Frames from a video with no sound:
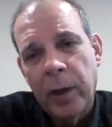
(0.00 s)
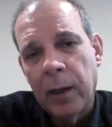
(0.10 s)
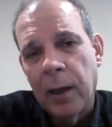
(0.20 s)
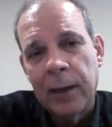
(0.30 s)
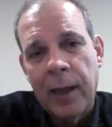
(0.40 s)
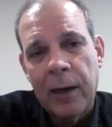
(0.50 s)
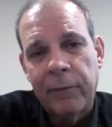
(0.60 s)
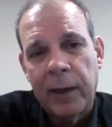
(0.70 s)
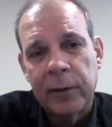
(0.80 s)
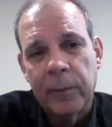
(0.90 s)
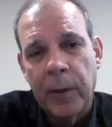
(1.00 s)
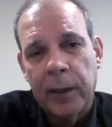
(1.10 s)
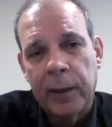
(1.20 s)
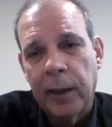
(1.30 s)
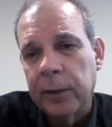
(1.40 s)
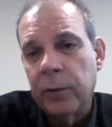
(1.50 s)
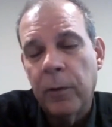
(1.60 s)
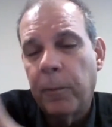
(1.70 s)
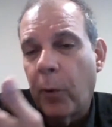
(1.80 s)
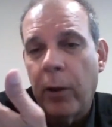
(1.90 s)
a lot of antibody, and
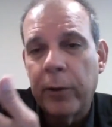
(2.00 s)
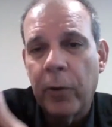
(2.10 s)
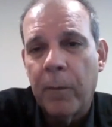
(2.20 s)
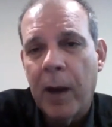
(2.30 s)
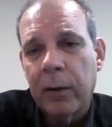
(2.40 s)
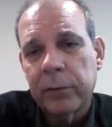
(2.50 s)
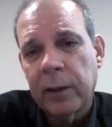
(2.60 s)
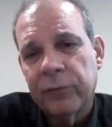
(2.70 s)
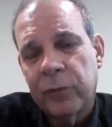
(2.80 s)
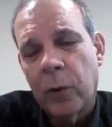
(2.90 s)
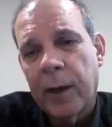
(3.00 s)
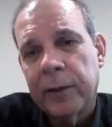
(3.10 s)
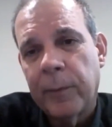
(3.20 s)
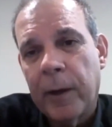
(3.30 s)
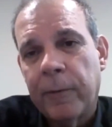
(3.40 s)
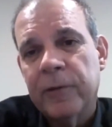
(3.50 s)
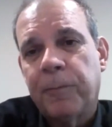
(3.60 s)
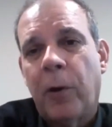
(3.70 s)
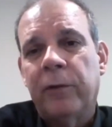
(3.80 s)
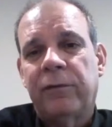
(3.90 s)
you probably don't mount a strong antibody
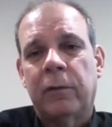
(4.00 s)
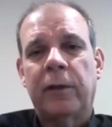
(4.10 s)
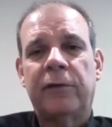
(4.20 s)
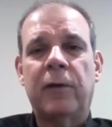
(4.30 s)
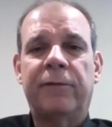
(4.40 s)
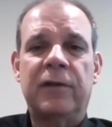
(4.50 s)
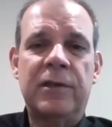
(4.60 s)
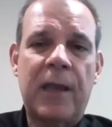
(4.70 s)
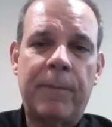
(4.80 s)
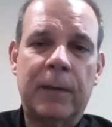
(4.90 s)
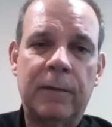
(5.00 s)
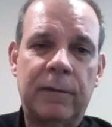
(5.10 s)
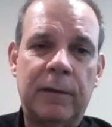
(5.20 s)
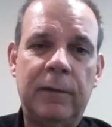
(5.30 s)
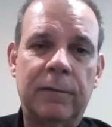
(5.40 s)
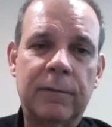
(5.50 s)
response unless you have systemic disease.